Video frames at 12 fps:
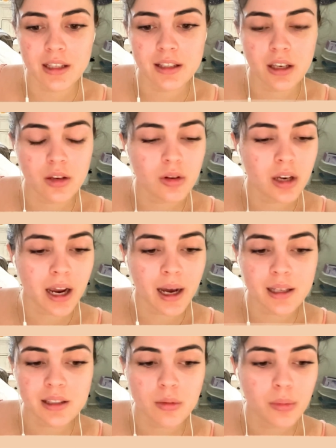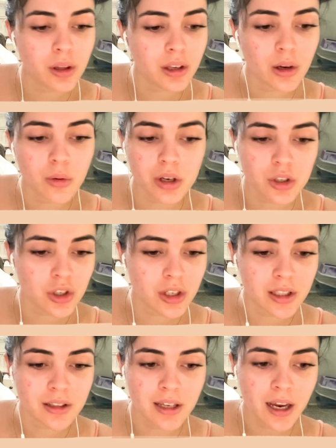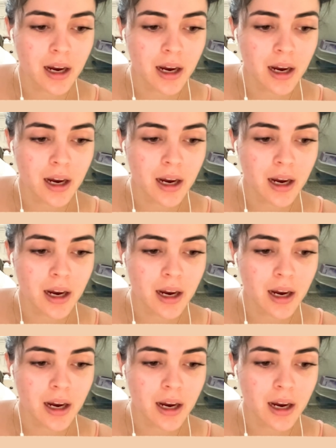It's like you can ask a million questions,